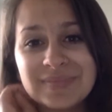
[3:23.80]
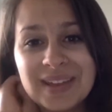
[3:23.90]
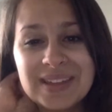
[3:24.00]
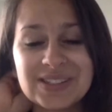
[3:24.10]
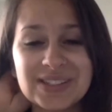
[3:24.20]

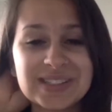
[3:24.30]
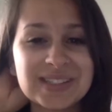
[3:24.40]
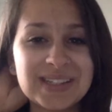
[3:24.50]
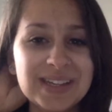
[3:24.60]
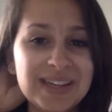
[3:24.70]

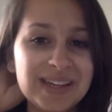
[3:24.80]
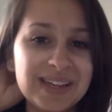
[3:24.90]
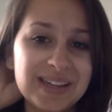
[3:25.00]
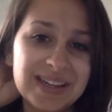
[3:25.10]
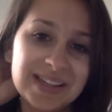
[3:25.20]

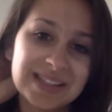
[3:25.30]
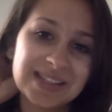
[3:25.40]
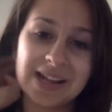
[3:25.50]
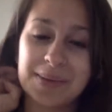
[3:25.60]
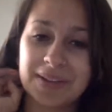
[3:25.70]
it's
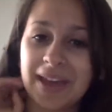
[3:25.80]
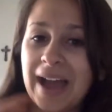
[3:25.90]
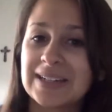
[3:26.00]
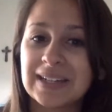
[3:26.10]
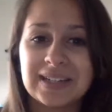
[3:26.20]
not about the
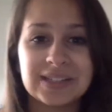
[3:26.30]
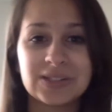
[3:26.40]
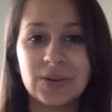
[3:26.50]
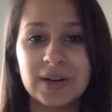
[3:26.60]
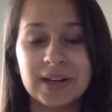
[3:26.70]
acting and the
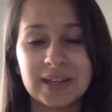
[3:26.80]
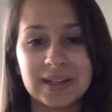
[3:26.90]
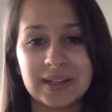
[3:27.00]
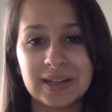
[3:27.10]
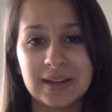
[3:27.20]
story
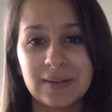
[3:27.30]
and